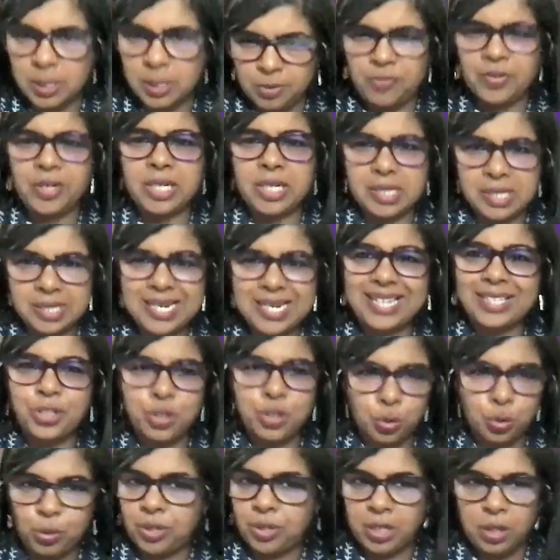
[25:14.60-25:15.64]
Some of it is
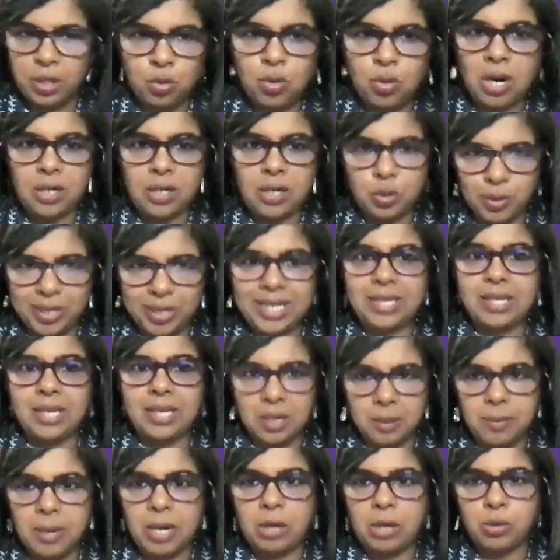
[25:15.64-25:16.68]
statutory. You can't do
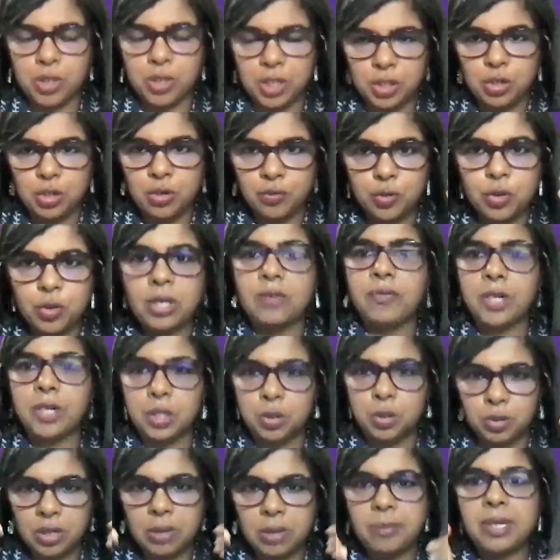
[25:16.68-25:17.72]
anything about it. You have to give
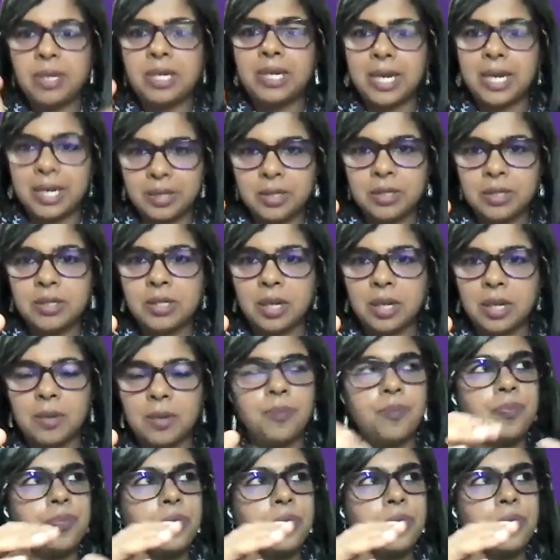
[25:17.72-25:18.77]
it to them and get it done.